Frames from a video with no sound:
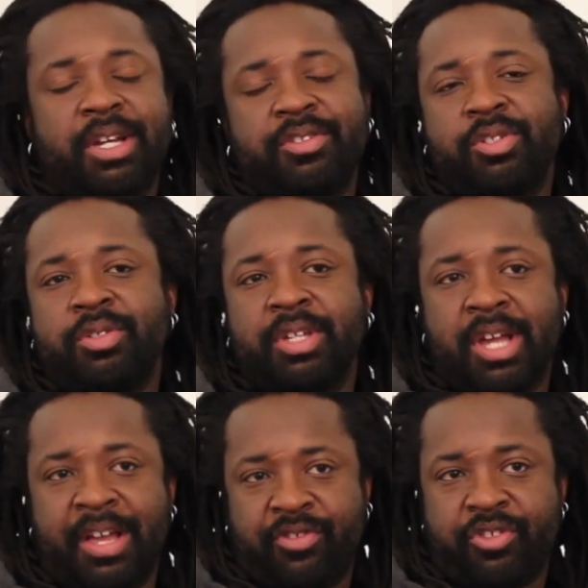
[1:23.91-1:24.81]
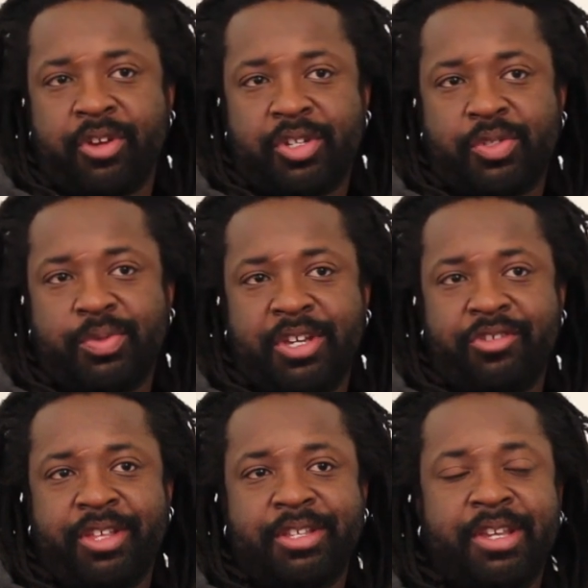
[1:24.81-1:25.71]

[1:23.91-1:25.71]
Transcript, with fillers: on to do the concert two days later.